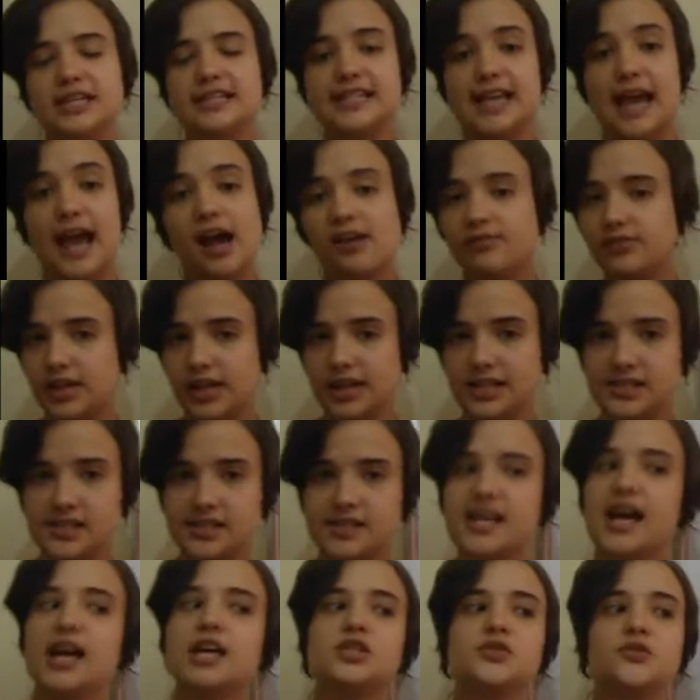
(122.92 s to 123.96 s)
I have an
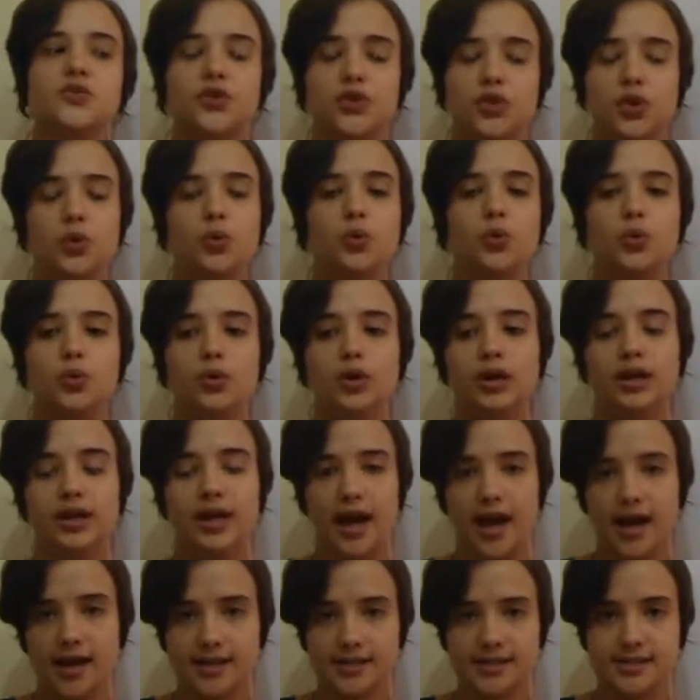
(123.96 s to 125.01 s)
exercise for you
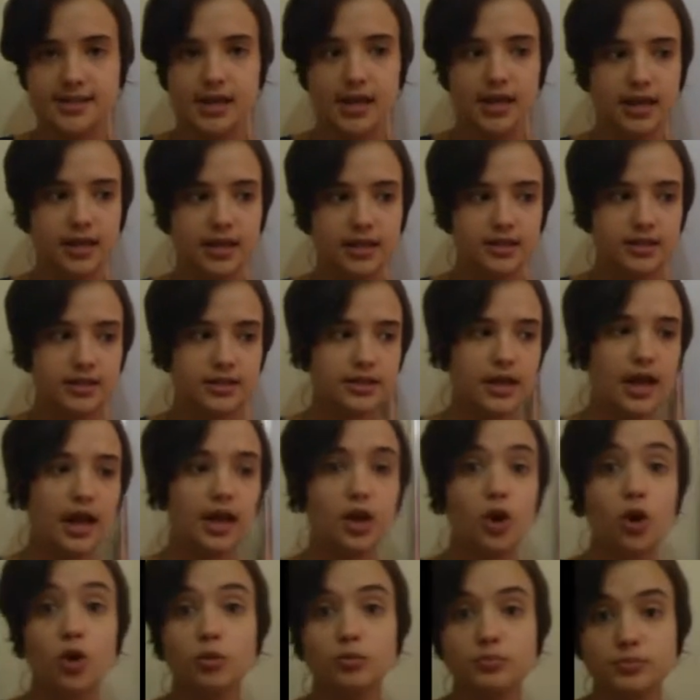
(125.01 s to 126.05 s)
guys, and I
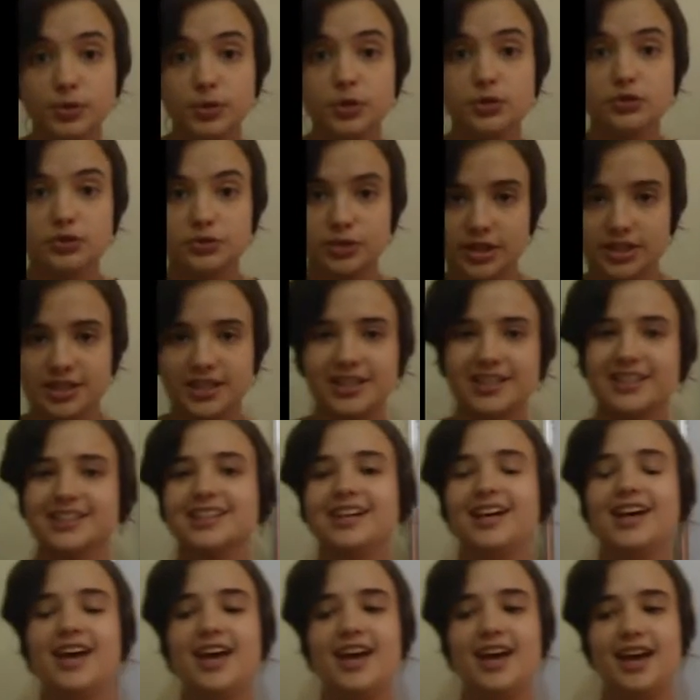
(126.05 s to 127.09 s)
hope you do it.
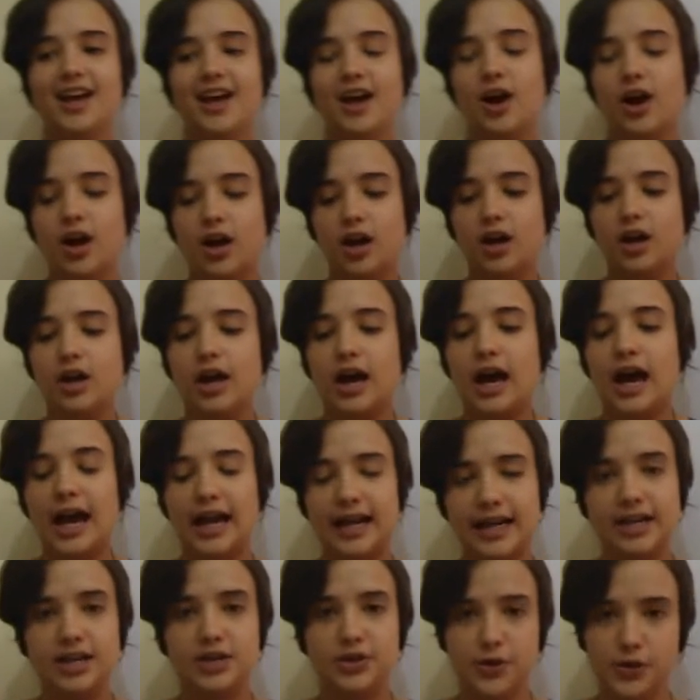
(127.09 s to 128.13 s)
I
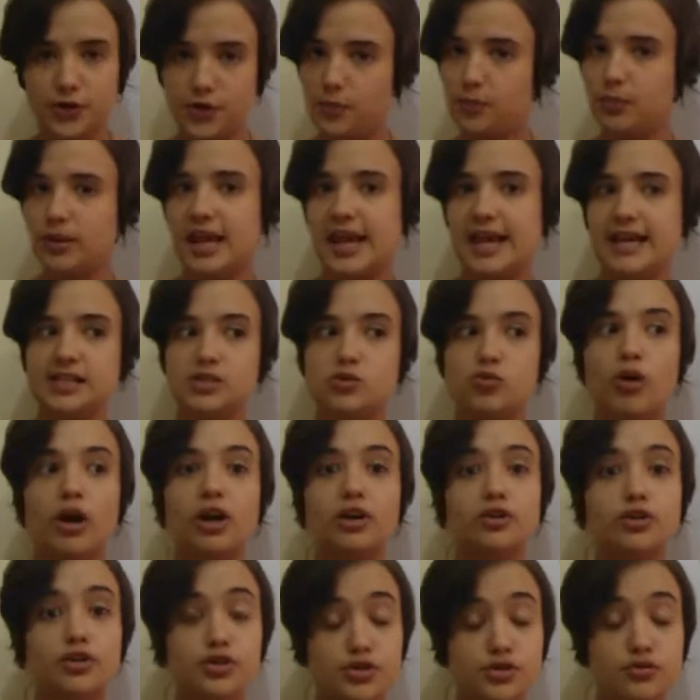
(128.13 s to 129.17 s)
need you to place 1
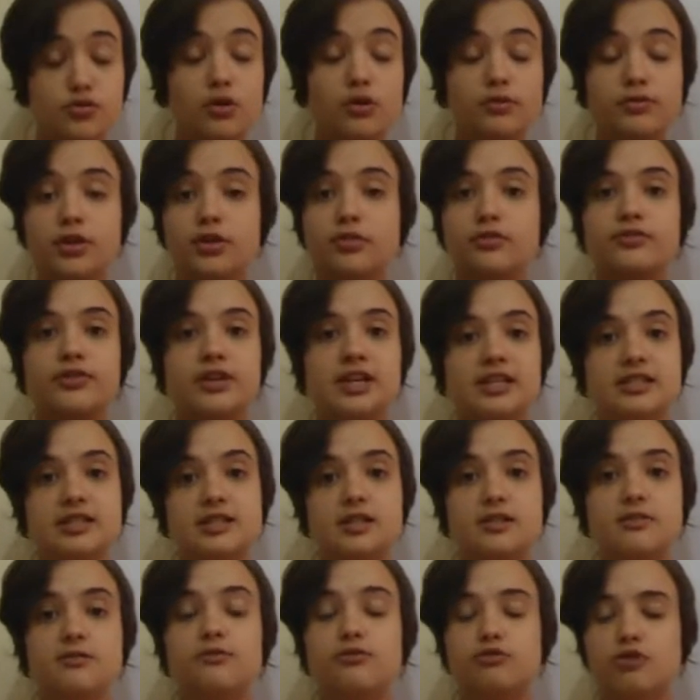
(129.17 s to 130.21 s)
or 2 of your fingers
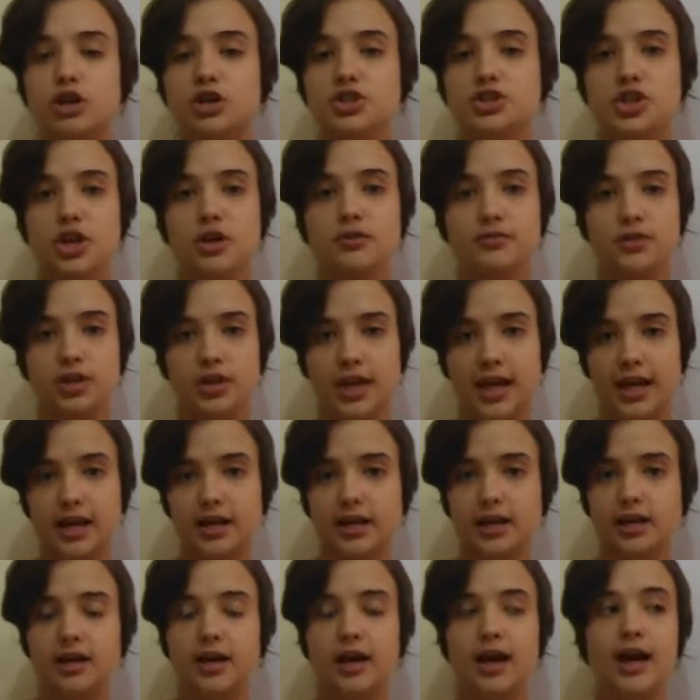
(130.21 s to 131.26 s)
in front of your neck.
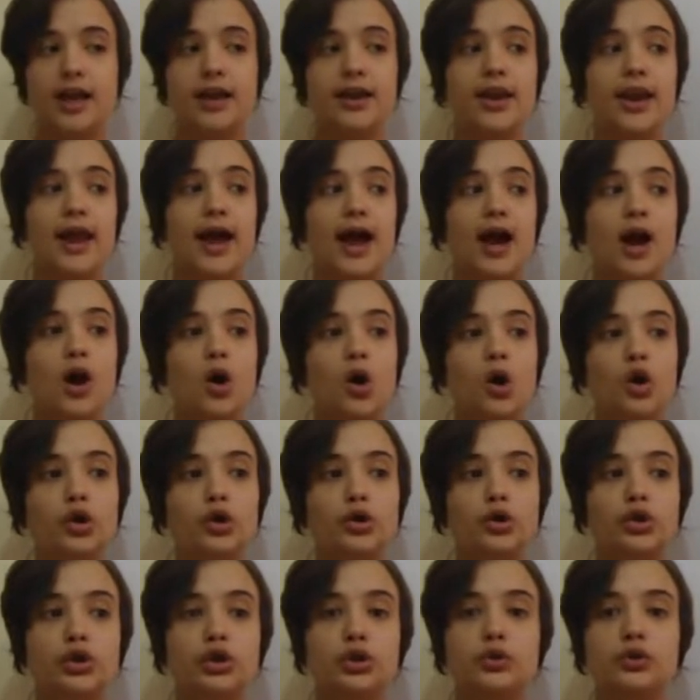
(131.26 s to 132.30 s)
And now
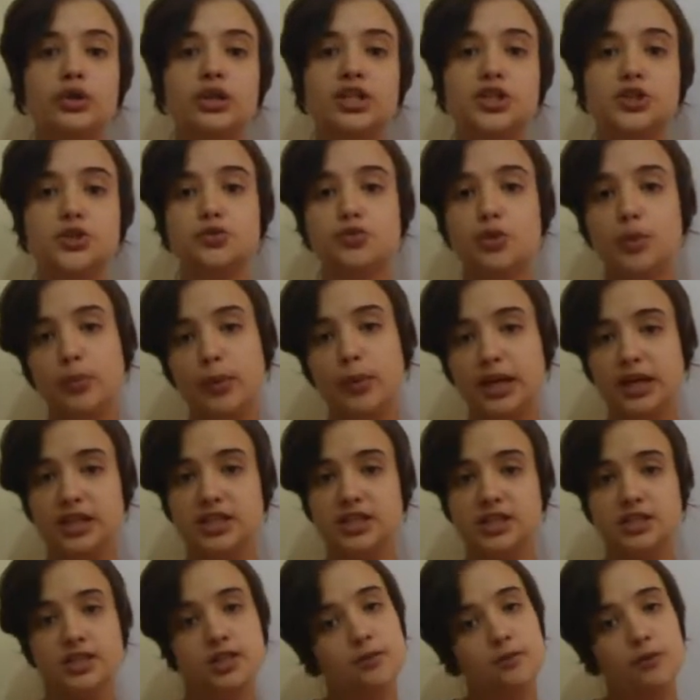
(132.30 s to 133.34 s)
you need to repeat
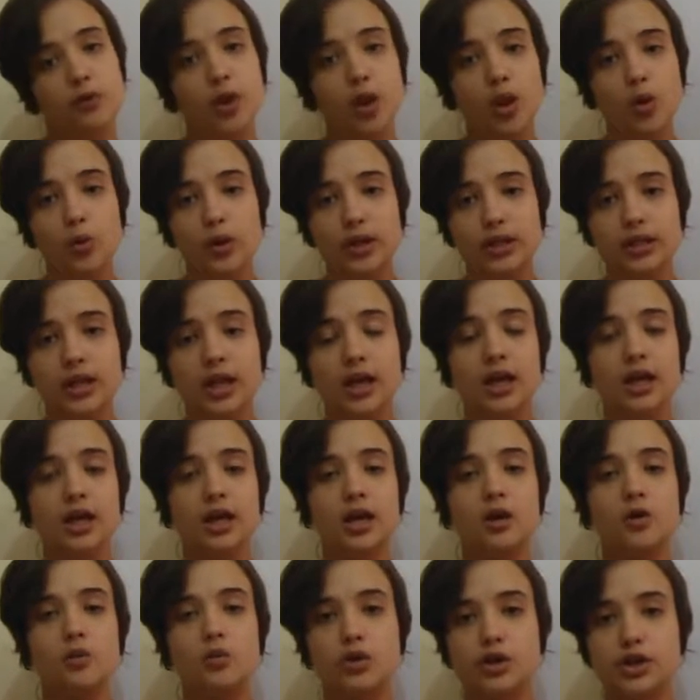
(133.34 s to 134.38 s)
the following
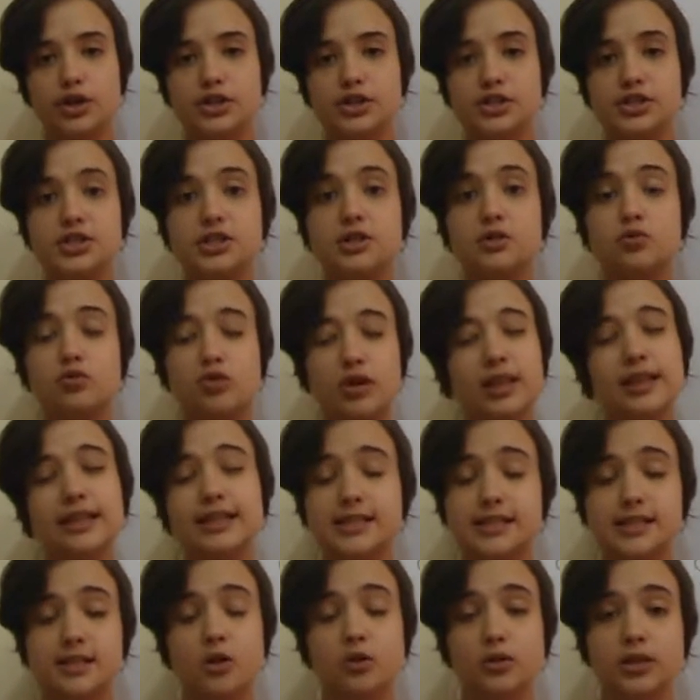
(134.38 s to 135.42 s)
words really
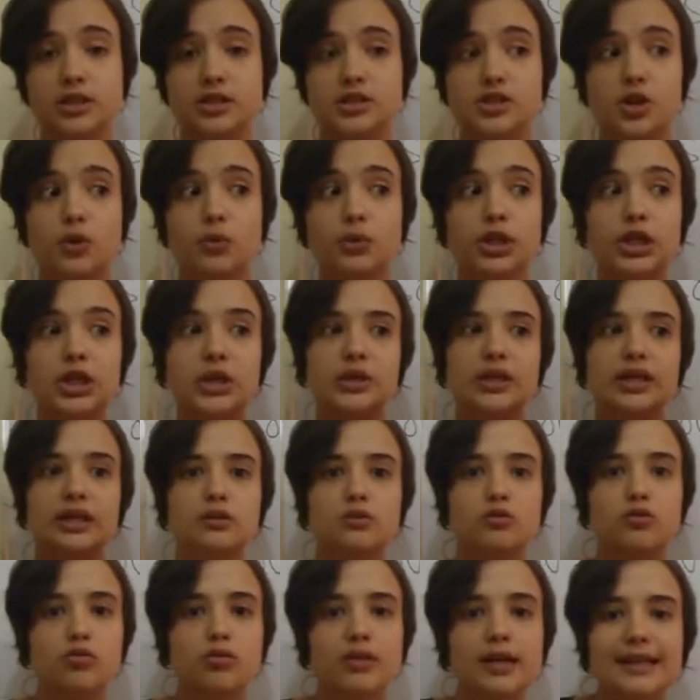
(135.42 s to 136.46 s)
slowly, so you can
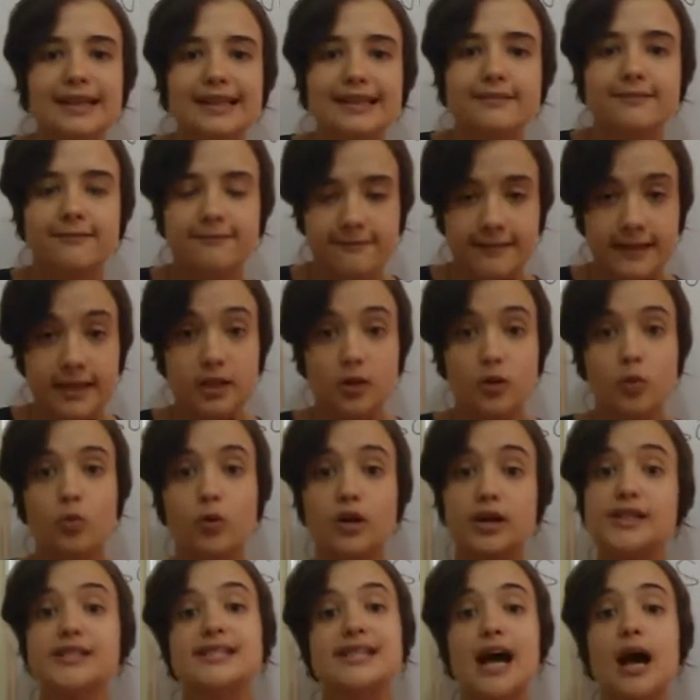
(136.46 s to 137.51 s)
really feel
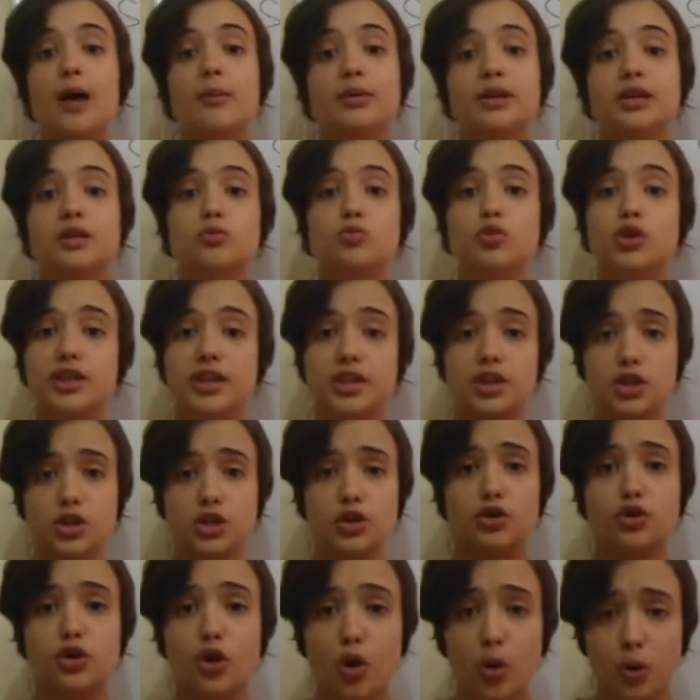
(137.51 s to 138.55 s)
what is happening within
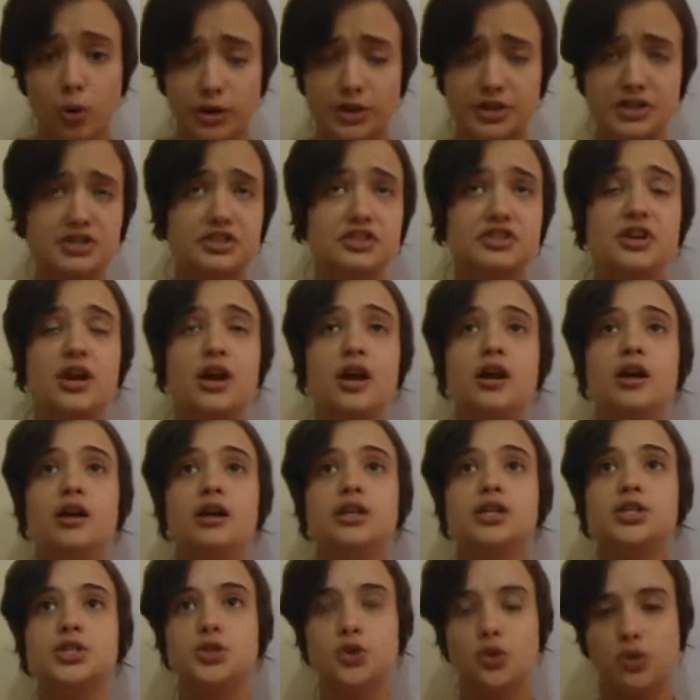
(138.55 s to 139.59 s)
your cords.
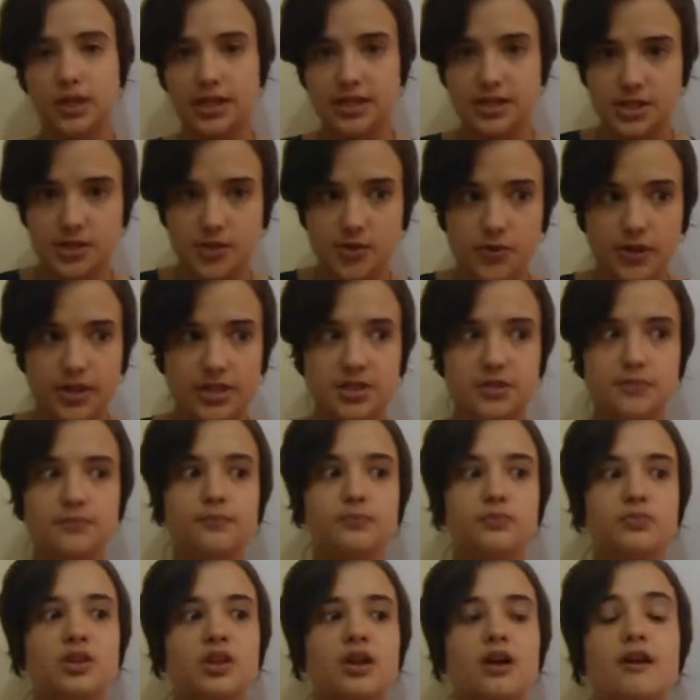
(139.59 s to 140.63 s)
So let's do it.
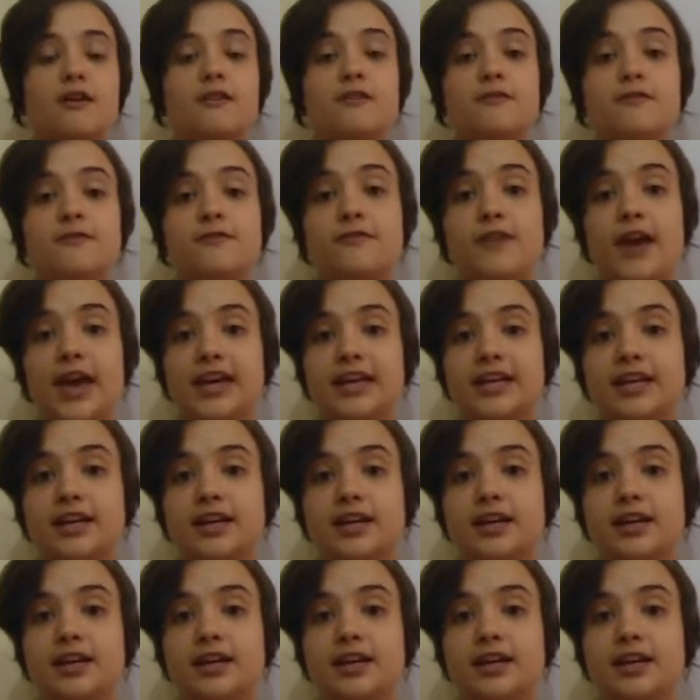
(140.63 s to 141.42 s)
Fake,